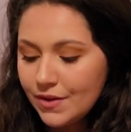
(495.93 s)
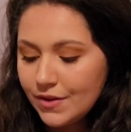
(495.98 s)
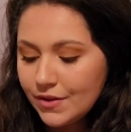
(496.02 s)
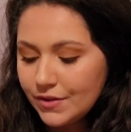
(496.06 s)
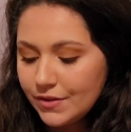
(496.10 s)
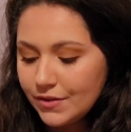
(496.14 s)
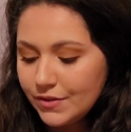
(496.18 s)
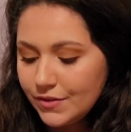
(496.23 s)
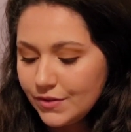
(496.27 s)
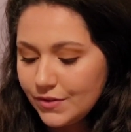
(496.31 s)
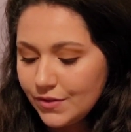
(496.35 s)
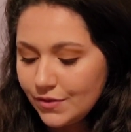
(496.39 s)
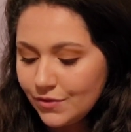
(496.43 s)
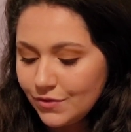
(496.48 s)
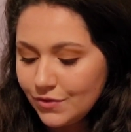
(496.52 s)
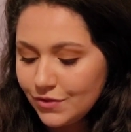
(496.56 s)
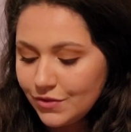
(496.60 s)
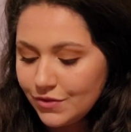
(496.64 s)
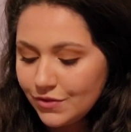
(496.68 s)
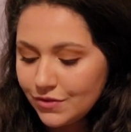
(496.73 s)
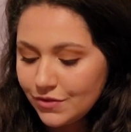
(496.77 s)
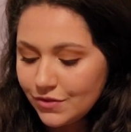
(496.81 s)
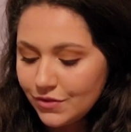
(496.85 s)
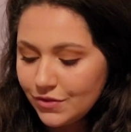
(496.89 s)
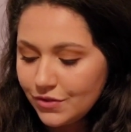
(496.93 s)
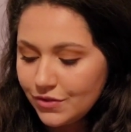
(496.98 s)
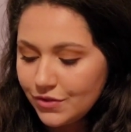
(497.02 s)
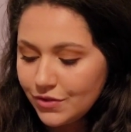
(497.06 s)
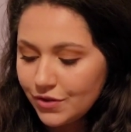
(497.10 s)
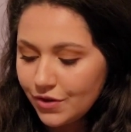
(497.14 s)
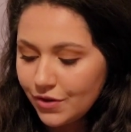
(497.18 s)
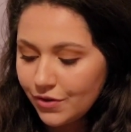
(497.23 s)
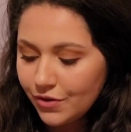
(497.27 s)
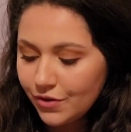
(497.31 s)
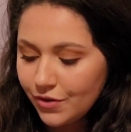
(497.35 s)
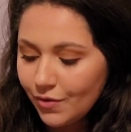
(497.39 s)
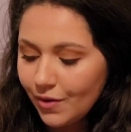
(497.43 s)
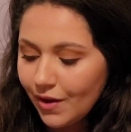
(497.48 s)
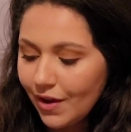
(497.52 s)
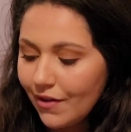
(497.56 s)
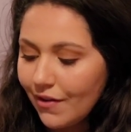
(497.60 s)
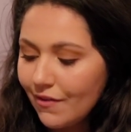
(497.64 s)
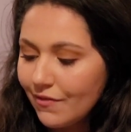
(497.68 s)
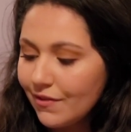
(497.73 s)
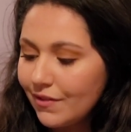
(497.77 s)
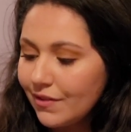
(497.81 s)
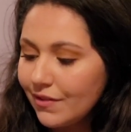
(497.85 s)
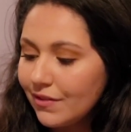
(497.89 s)
So just to show you, I
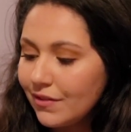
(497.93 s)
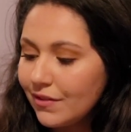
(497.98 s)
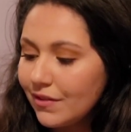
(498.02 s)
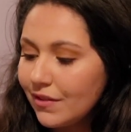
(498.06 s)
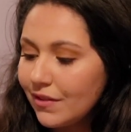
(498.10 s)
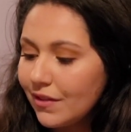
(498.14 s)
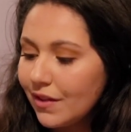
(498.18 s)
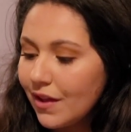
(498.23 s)
have a